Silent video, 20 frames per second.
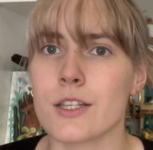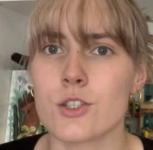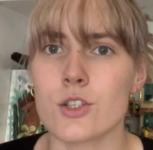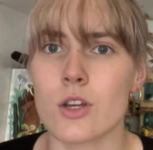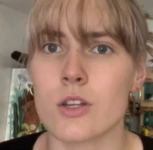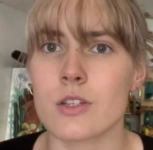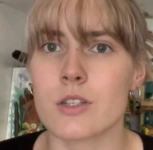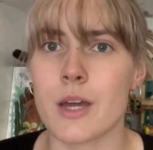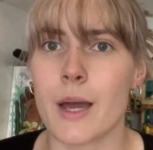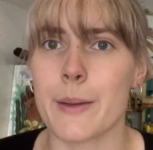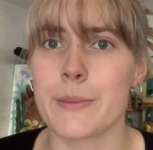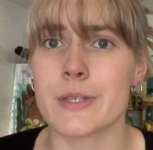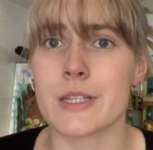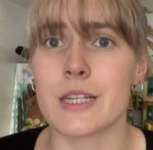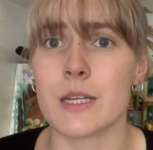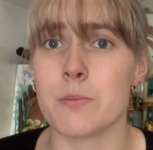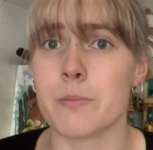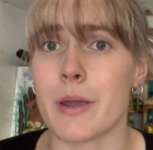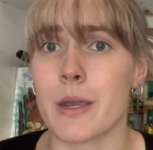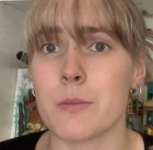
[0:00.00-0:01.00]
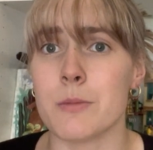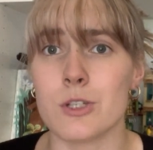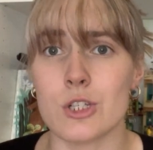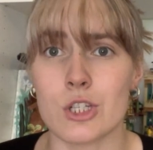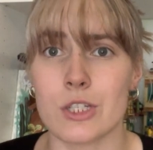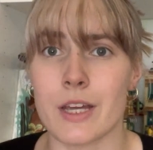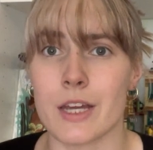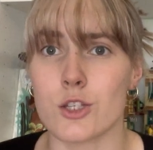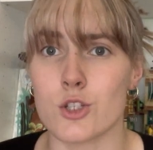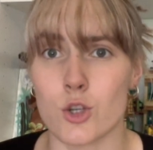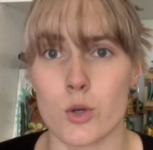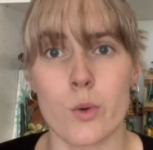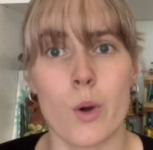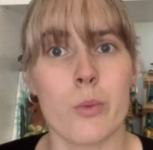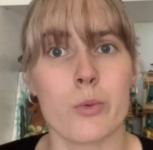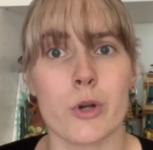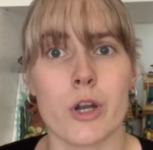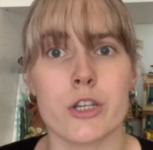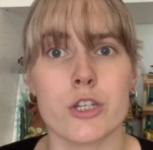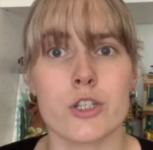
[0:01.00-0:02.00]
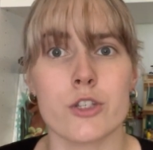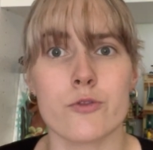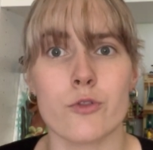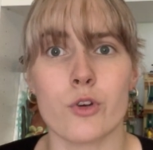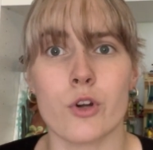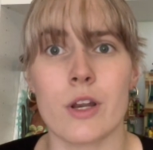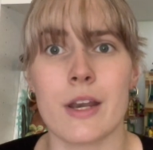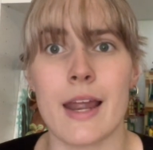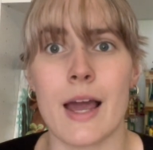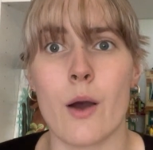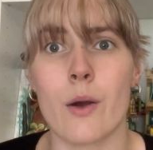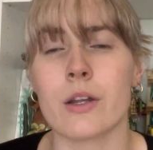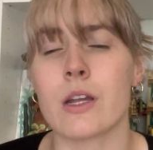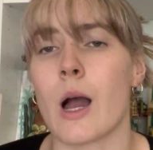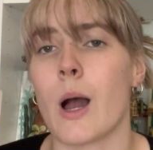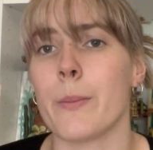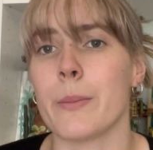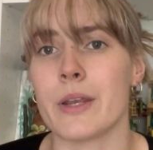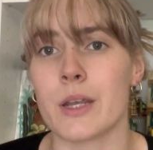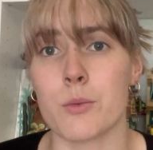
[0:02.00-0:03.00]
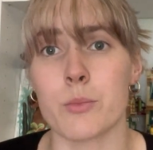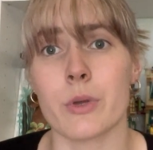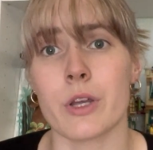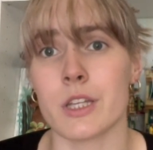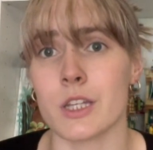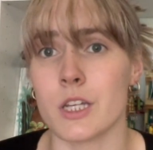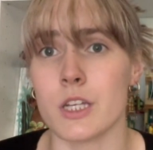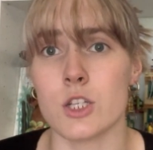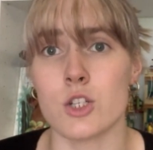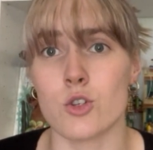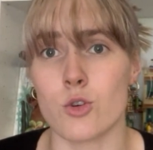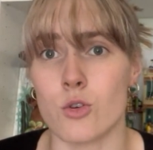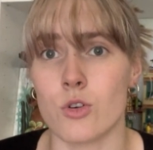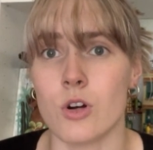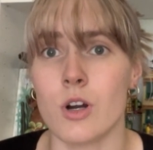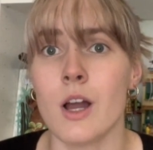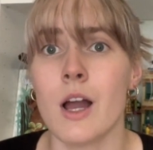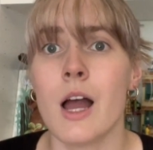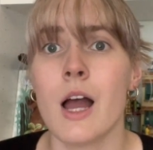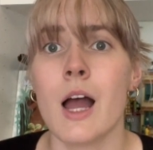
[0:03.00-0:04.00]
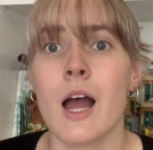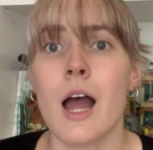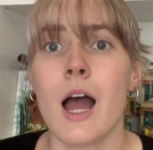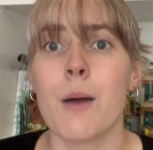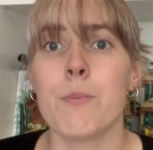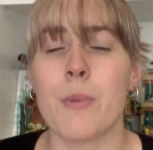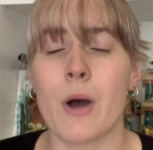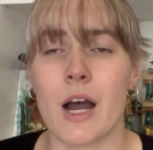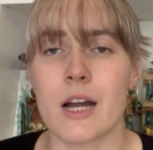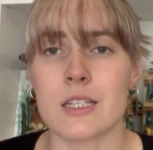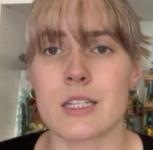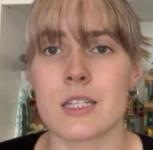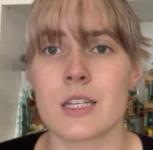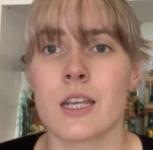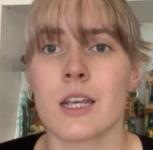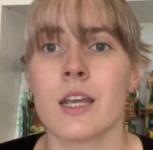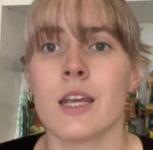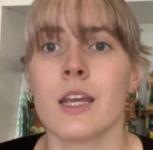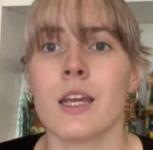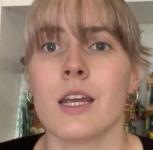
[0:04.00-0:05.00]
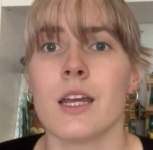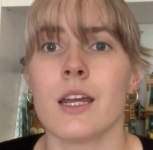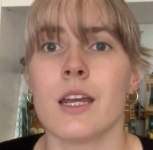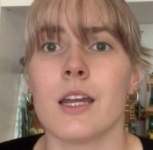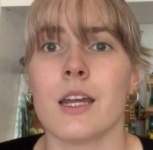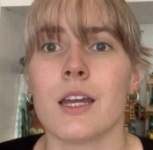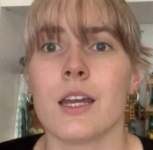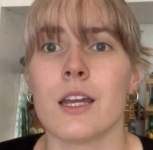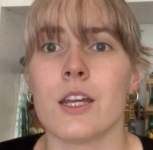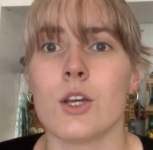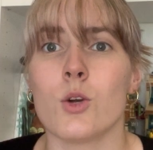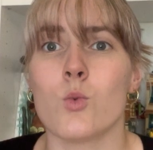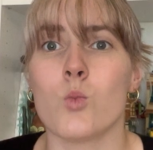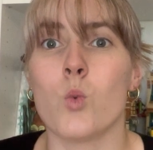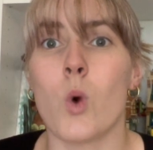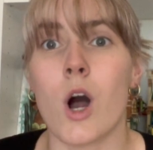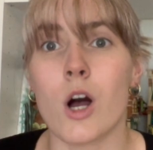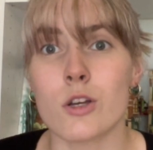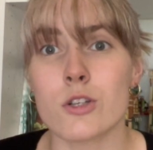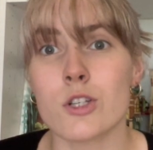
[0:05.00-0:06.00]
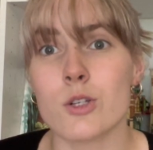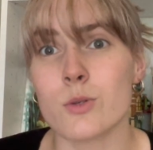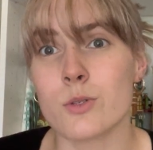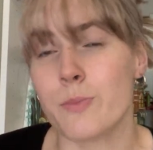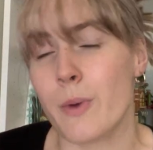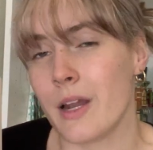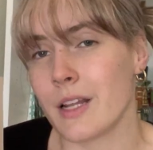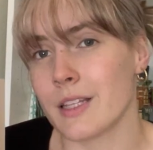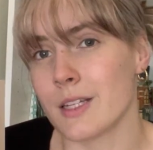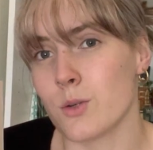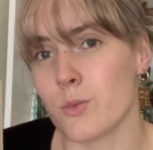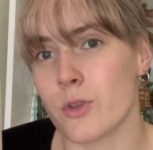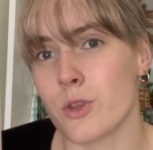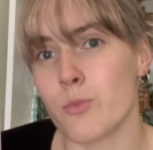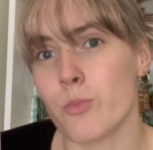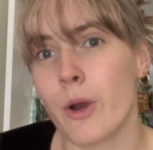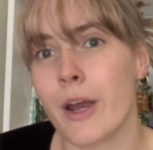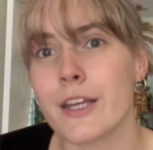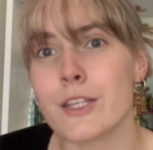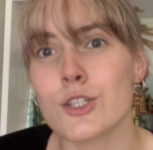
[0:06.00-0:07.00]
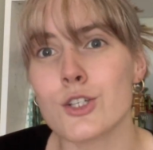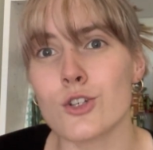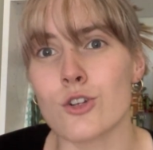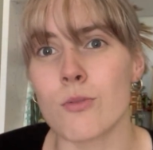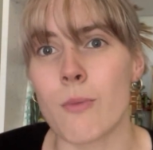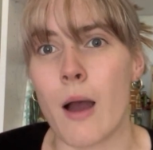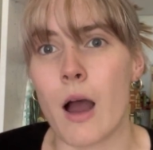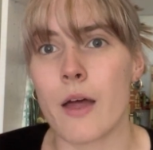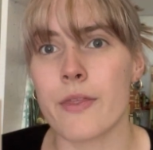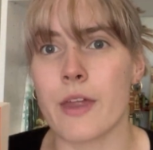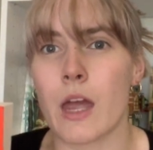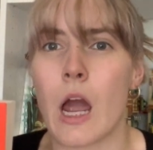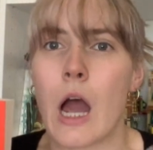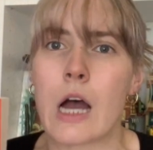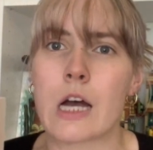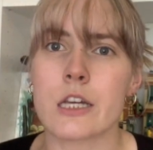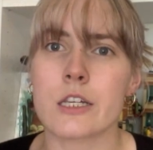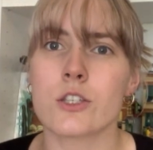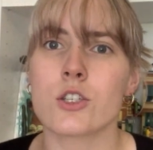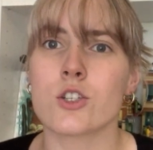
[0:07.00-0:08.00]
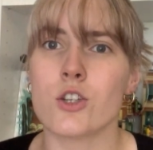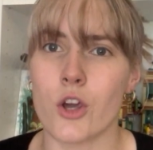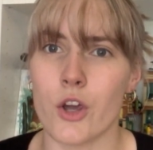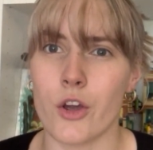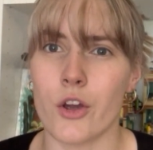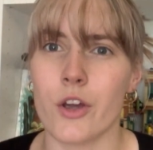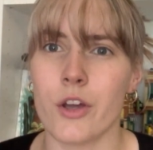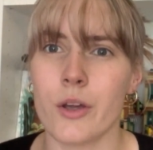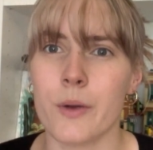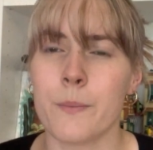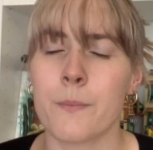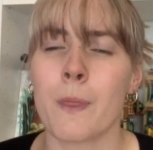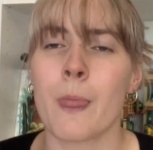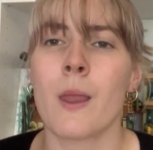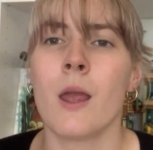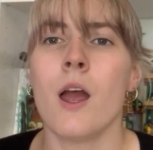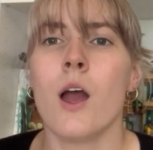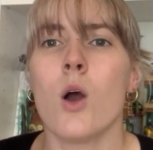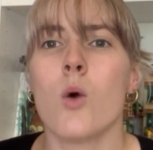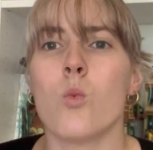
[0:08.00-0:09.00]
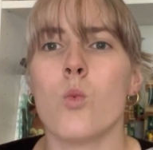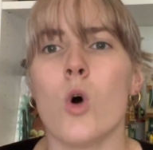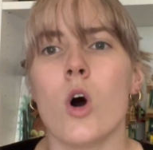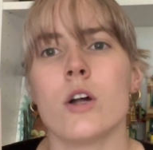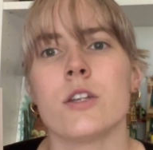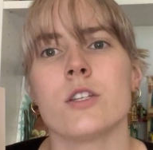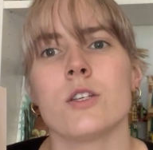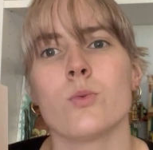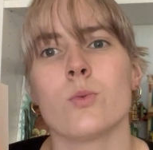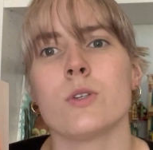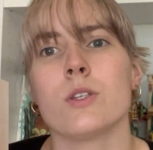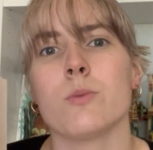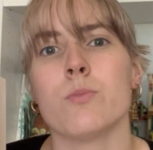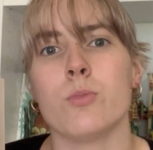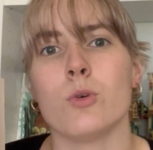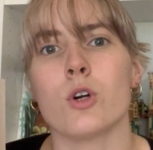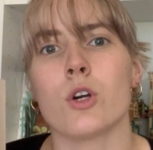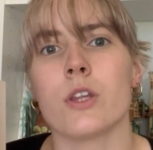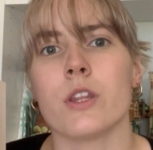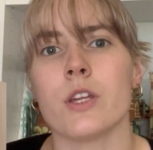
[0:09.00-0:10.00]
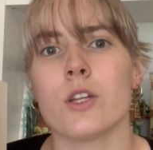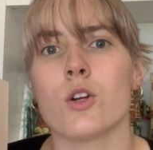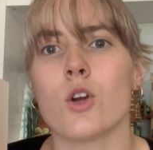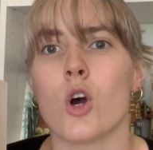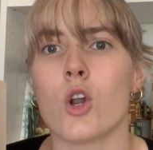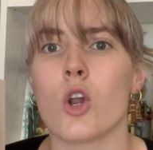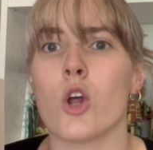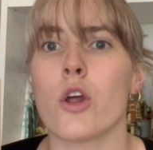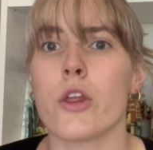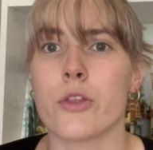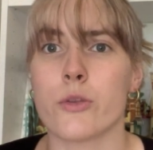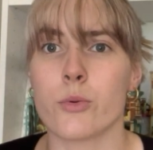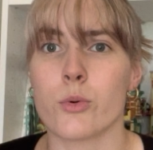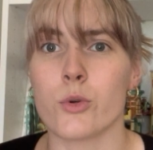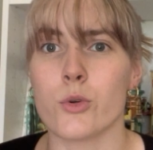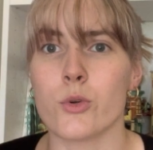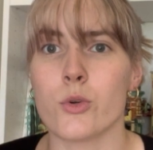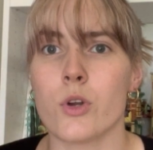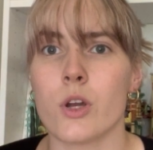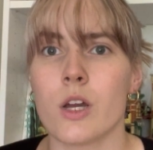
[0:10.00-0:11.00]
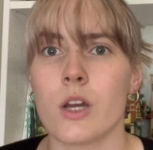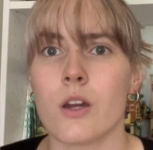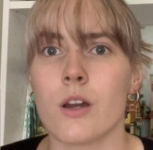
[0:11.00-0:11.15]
certain times. I think maybe she's had 2 operations for it now. I can't be completely sure. But while she was battling with the brain tumor, they asked her what was a book that got her through